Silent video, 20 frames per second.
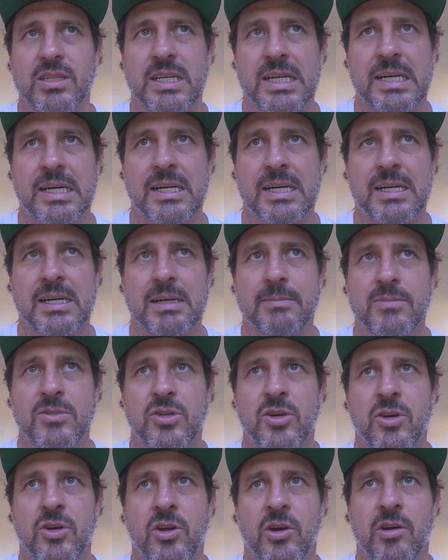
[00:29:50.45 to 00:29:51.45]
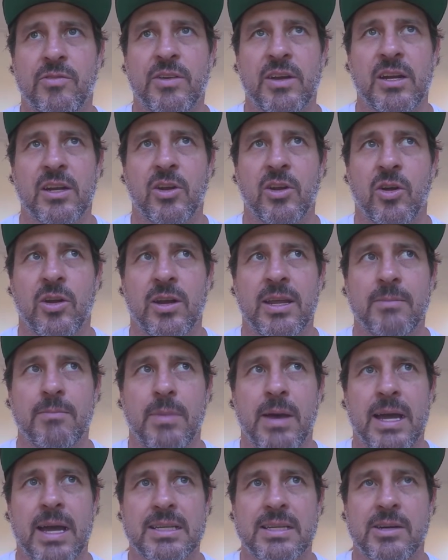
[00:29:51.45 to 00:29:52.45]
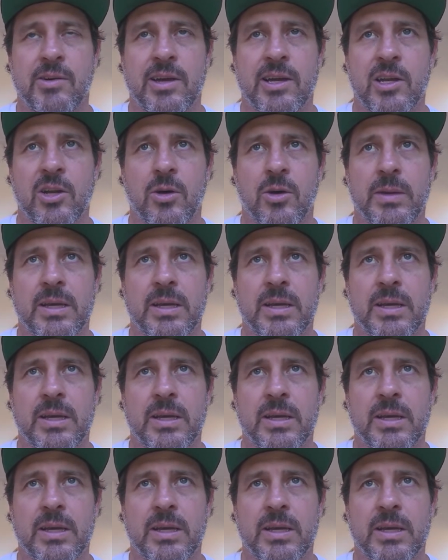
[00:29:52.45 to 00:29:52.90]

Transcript: Turn off and it not impact our economics.